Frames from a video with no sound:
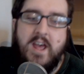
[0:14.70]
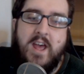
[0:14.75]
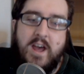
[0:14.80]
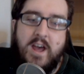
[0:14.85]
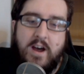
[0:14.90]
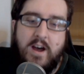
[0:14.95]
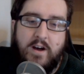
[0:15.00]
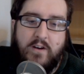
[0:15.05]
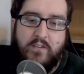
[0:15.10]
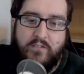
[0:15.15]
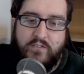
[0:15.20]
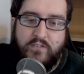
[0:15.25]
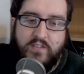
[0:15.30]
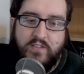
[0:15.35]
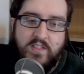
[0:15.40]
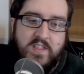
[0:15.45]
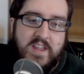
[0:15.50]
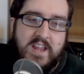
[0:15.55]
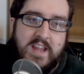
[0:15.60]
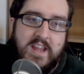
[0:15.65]
of
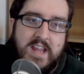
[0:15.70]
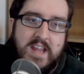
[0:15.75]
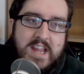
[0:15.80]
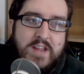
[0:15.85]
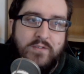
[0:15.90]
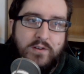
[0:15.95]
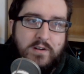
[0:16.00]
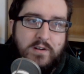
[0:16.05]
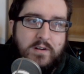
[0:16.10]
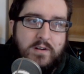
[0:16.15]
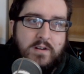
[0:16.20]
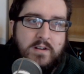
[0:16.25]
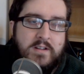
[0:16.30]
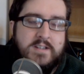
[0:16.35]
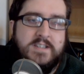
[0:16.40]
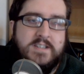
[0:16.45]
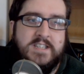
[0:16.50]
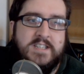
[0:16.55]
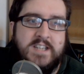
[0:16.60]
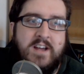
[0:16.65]
the evil
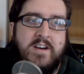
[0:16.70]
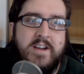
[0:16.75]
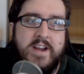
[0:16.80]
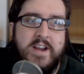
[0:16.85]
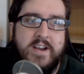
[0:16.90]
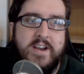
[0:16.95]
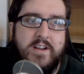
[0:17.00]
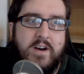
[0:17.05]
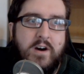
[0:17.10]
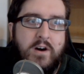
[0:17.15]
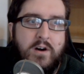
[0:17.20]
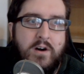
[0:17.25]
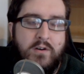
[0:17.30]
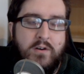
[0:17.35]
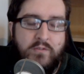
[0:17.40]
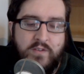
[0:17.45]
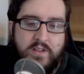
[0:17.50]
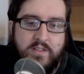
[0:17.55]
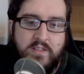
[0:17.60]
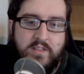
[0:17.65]
side
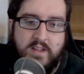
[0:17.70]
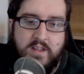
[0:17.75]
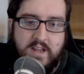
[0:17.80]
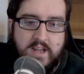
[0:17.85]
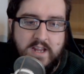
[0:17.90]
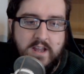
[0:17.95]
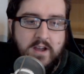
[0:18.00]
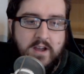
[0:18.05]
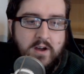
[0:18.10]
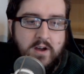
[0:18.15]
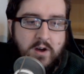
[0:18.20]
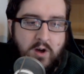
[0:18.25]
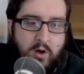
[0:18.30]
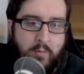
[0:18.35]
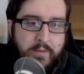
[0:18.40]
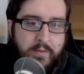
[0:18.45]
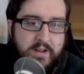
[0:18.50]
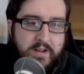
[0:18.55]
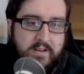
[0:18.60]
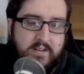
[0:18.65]
of the
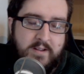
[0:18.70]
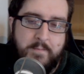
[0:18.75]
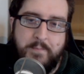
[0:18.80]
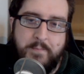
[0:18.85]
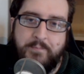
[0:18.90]
Hobbit.